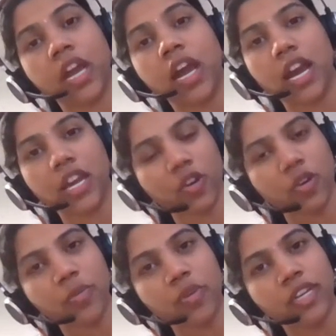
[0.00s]
I
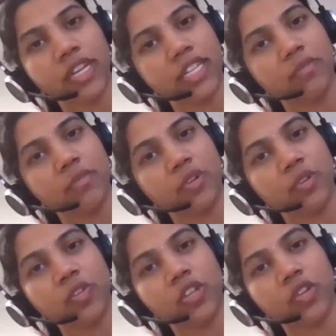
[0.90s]
hope you will get some
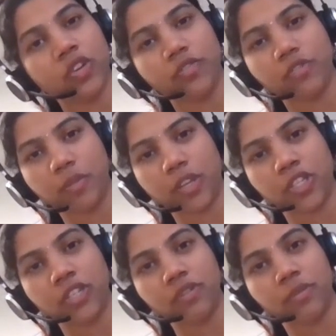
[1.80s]
useful new
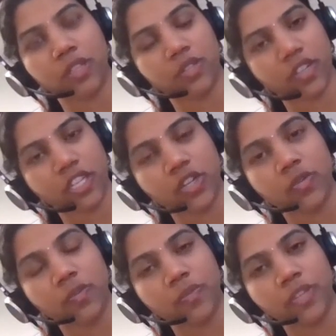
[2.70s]
information from this
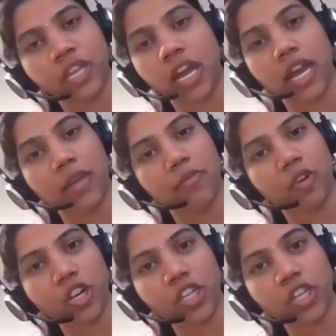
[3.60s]
video. I am
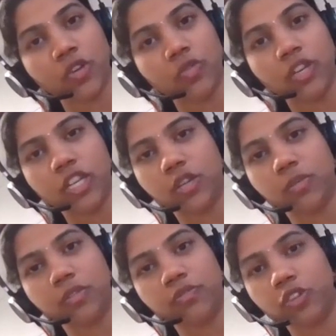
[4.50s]
warning you, it will
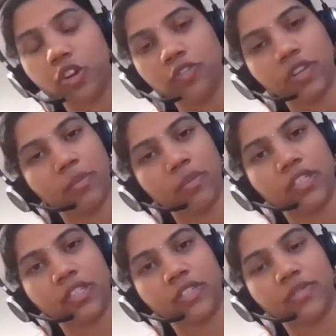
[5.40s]
be full of
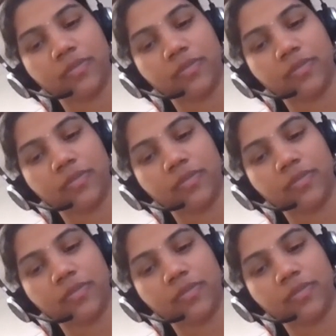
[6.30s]
numbers.